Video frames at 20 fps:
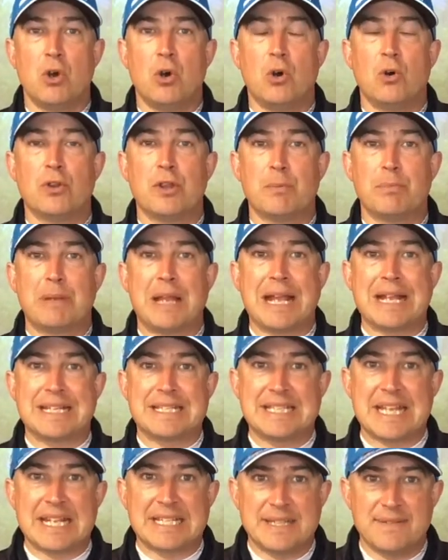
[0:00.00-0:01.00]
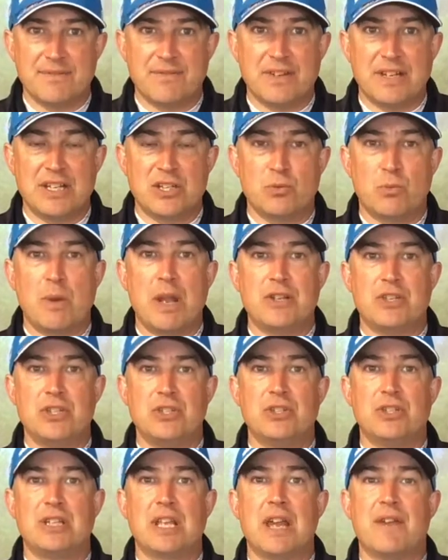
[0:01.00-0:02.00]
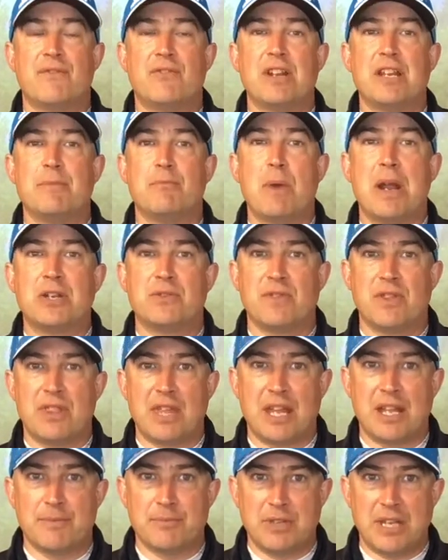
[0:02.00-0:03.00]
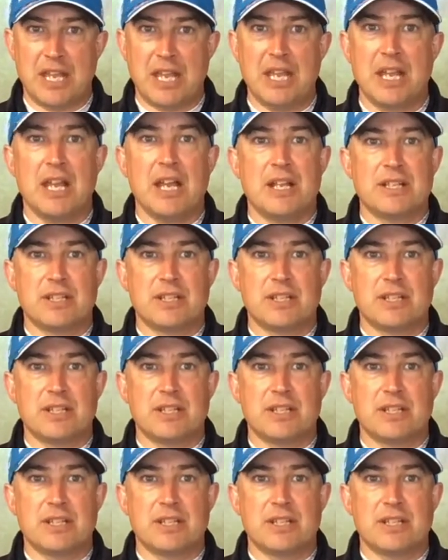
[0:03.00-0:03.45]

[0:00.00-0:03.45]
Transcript: or the black satin finish wedges. You can get a free wedge with that, yeah?